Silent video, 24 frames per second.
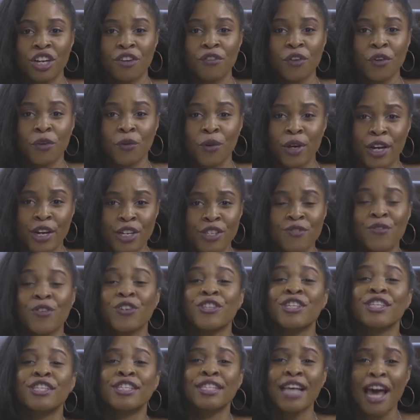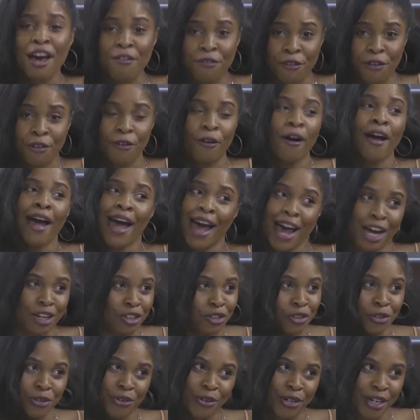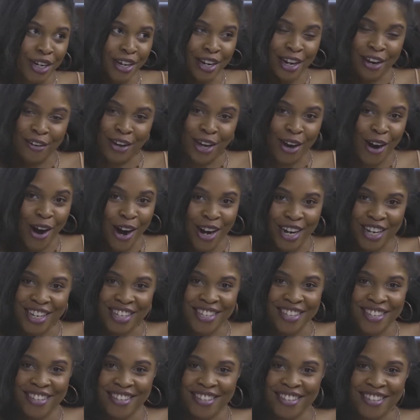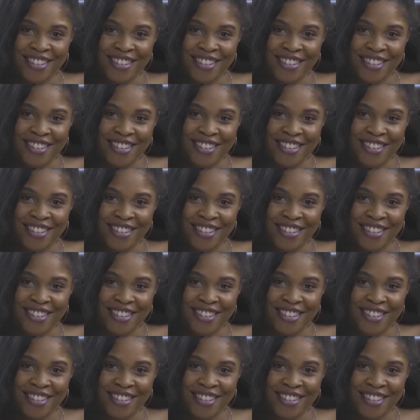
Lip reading: of careers for several extraordinary artists.